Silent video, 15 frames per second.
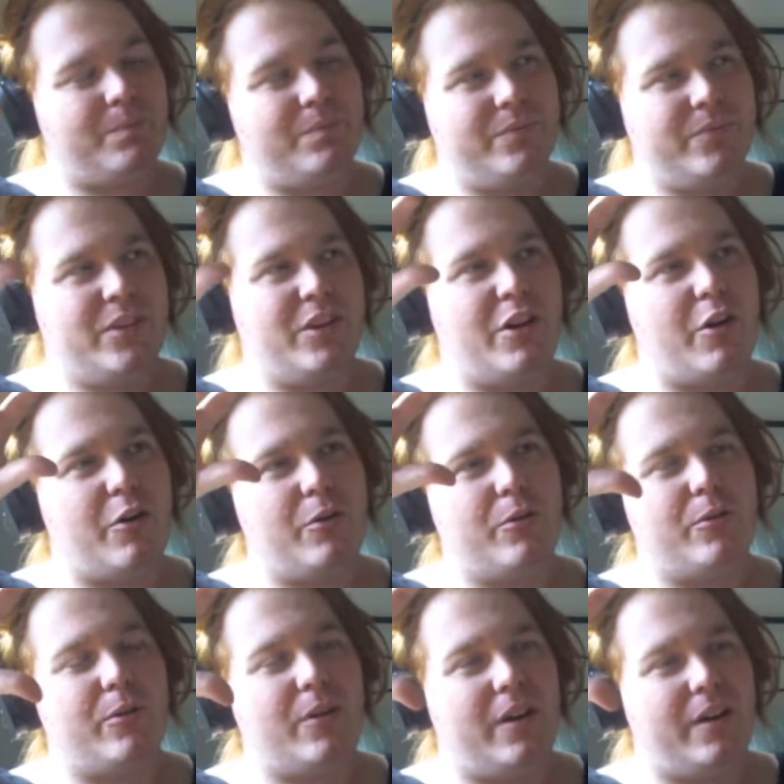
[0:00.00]
you
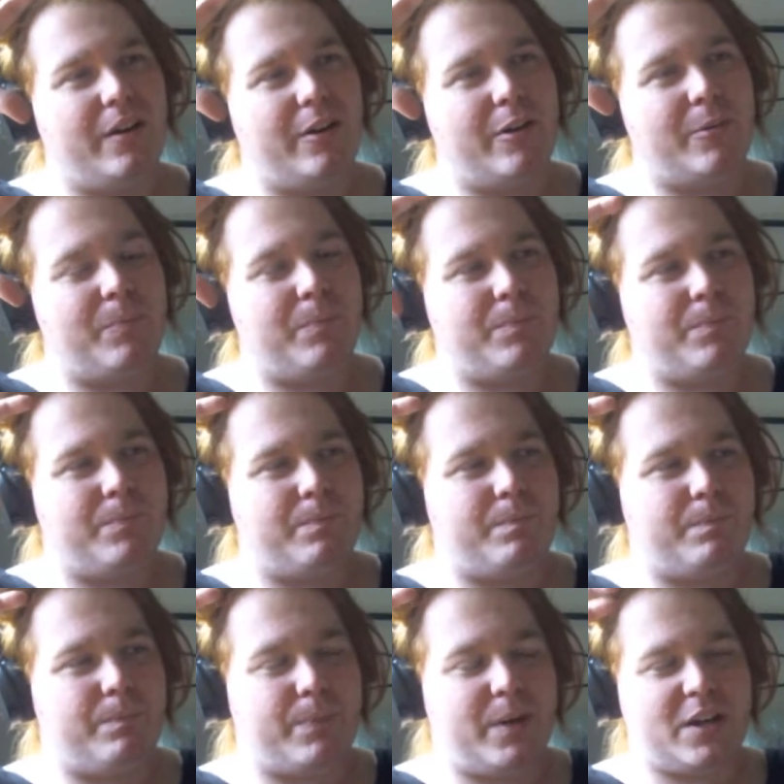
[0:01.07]
know,
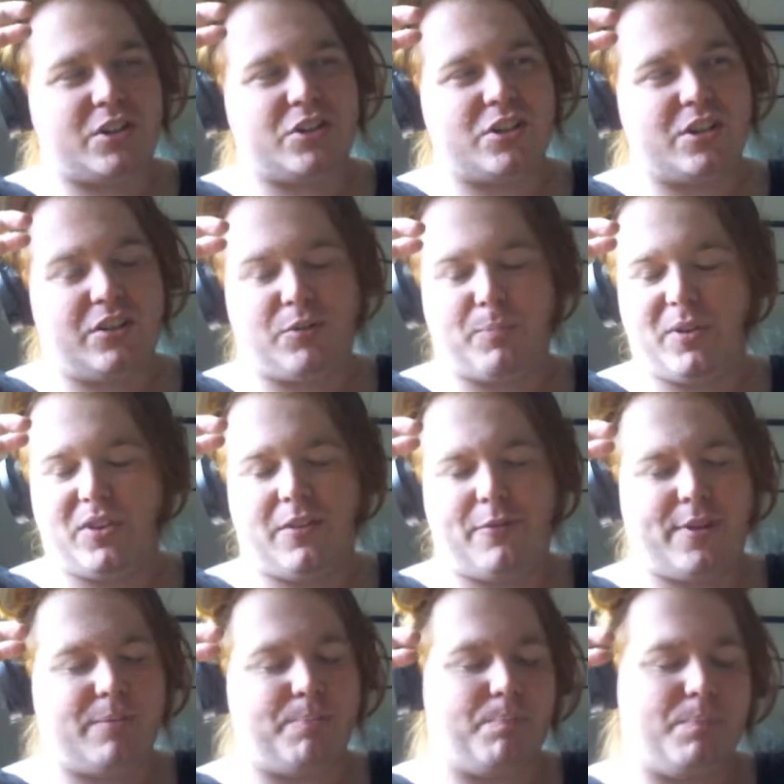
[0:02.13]

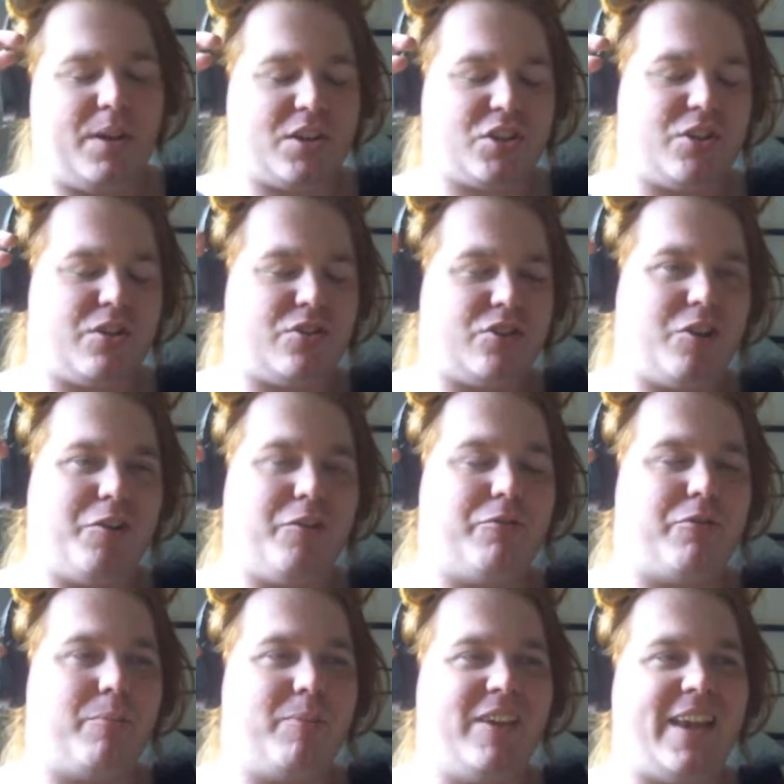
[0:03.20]
specific picture showing
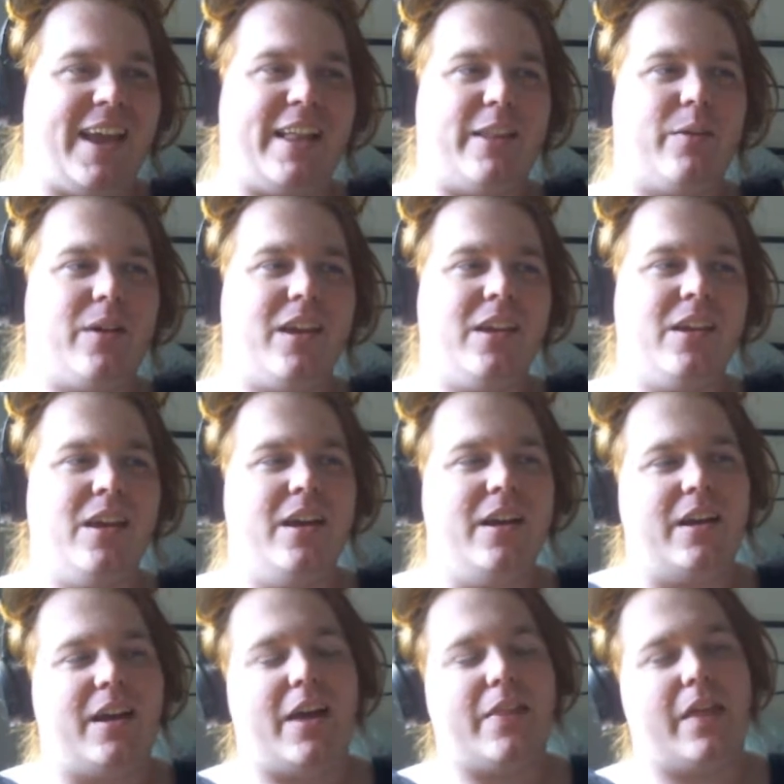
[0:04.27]
from your gallery,
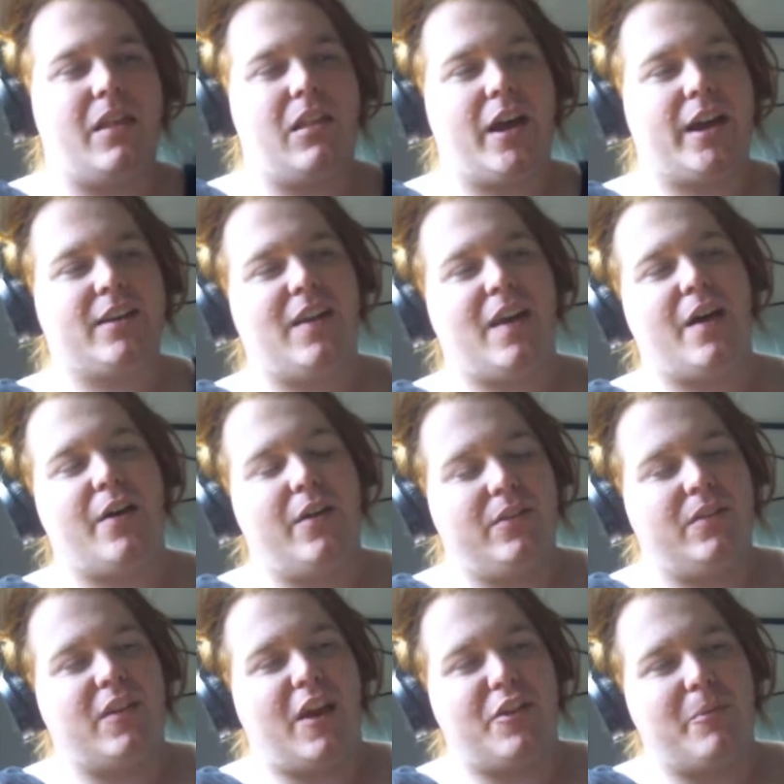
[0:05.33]
and then, like,
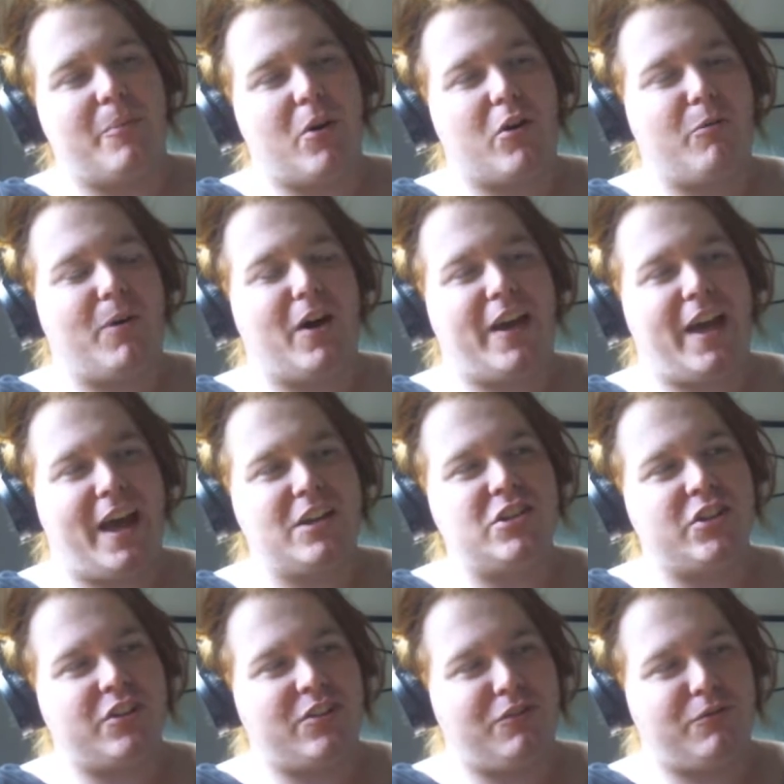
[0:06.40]
down the bottom I had
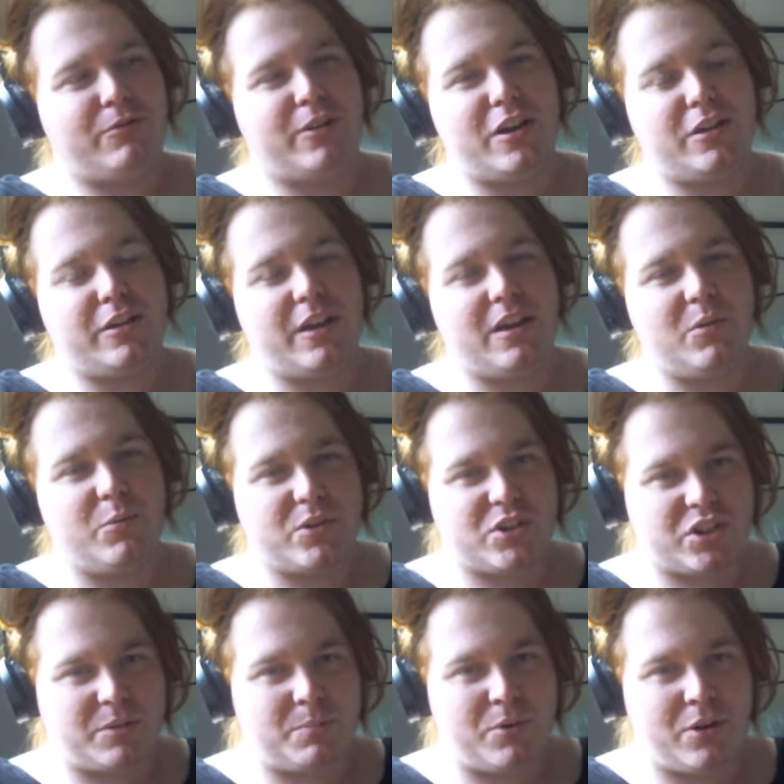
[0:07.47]
just a free thing which
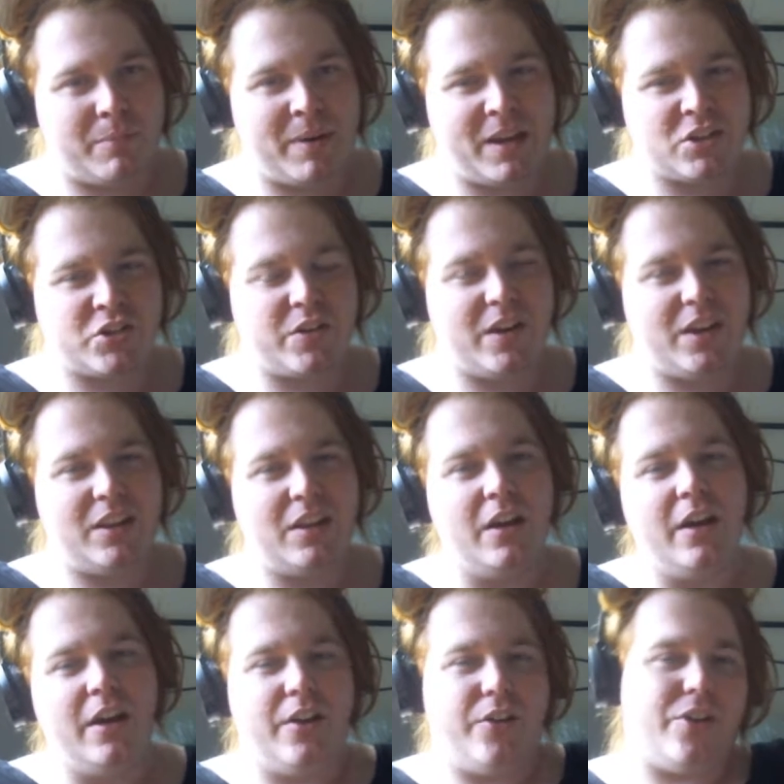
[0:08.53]
I'd put a picture in.
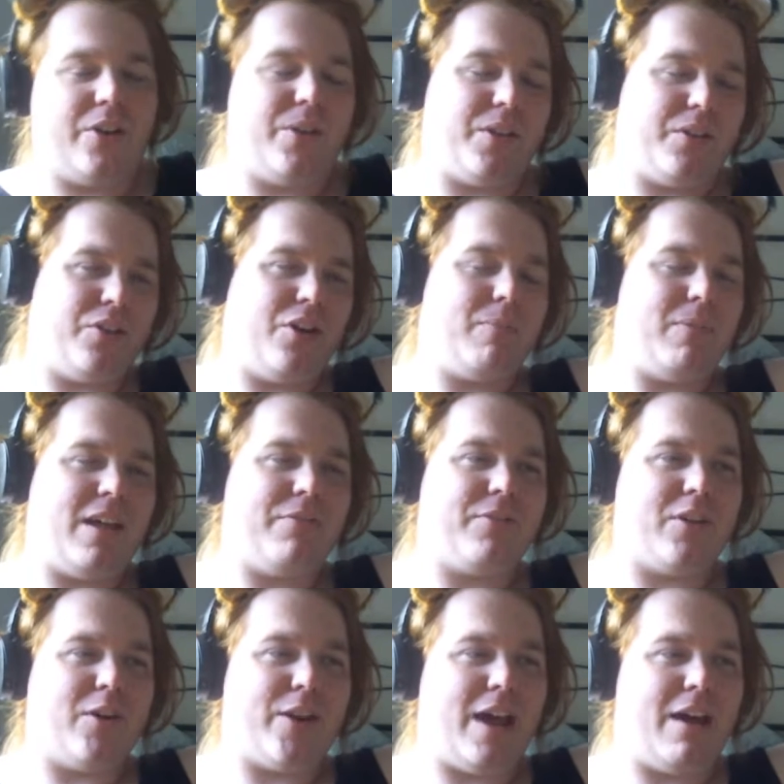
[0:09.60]
So at the top left
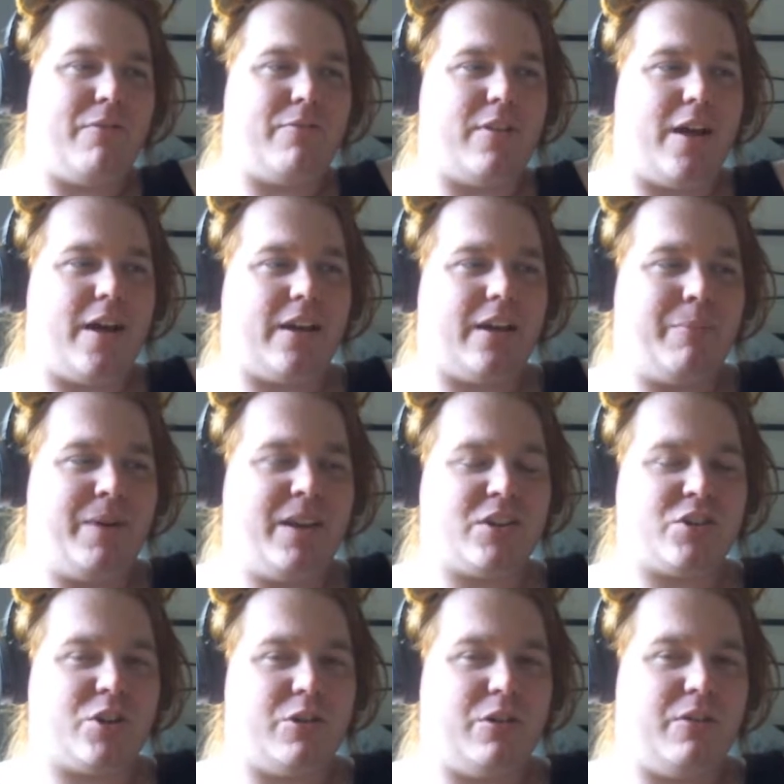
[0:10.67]
I'd have, like, a
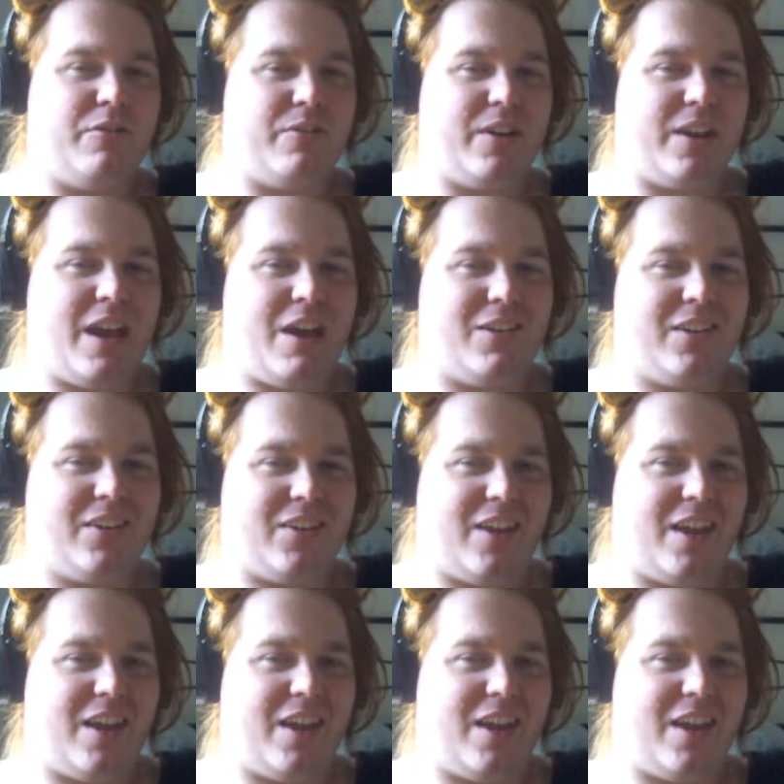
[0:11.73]
picture of a character saying